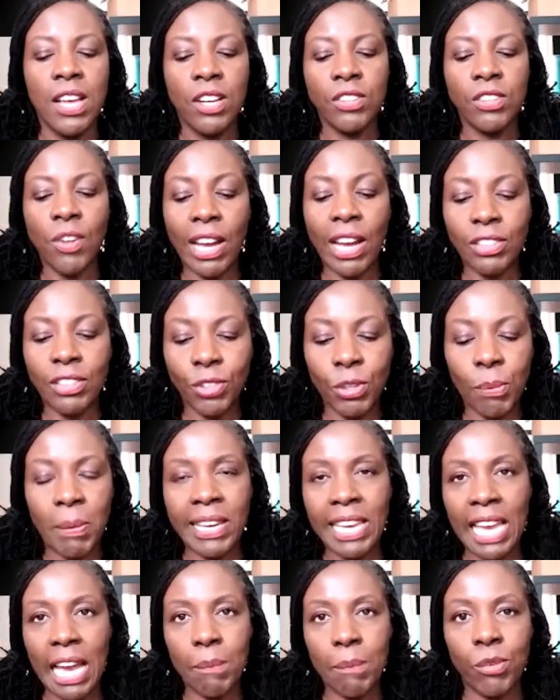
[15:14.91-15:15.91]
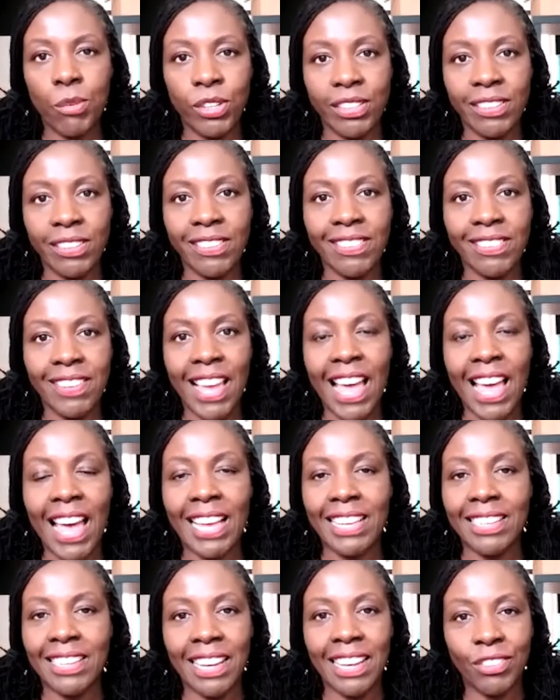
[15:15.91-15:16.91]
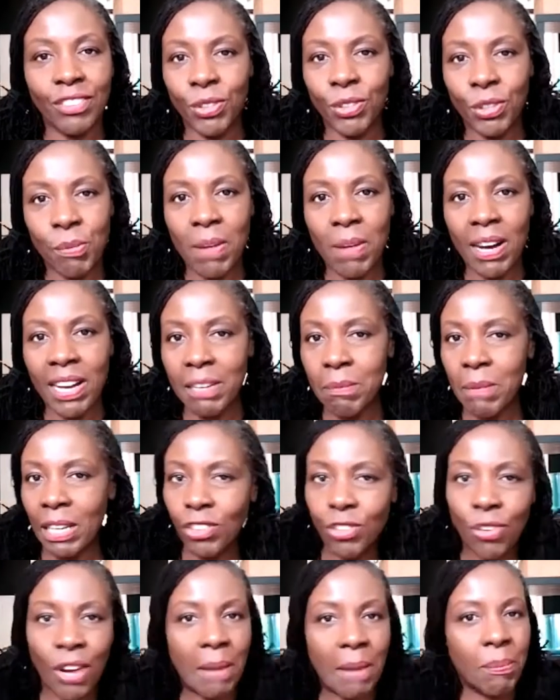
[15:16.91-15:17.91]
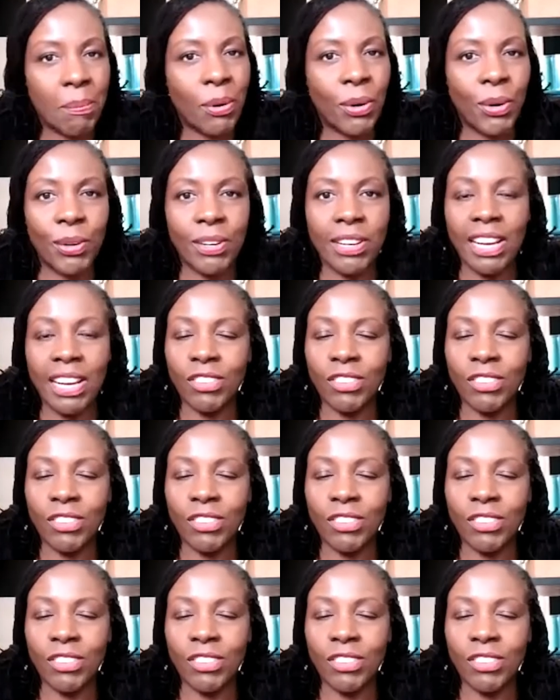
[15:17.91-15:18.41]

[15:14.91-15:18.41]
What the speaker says: So I took my cameras and I took my tripod.